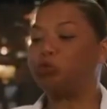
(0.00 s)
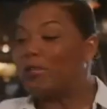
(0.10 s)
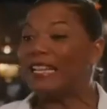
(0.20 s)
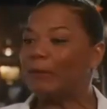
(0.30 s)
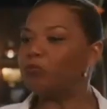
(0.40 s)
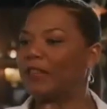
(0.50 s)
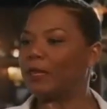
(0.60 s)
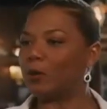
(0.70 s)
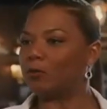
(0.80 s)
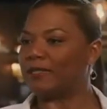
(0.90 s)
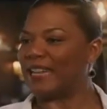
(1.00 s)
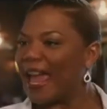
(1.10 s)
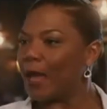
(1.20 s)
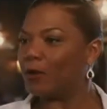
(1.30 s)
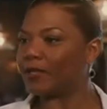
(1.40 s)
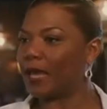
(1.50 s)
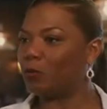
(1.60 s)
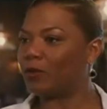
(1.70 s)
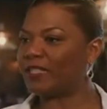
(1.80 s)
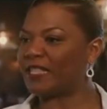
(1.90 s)
Hill. Quit it with those nails,
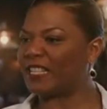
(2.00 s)
Edward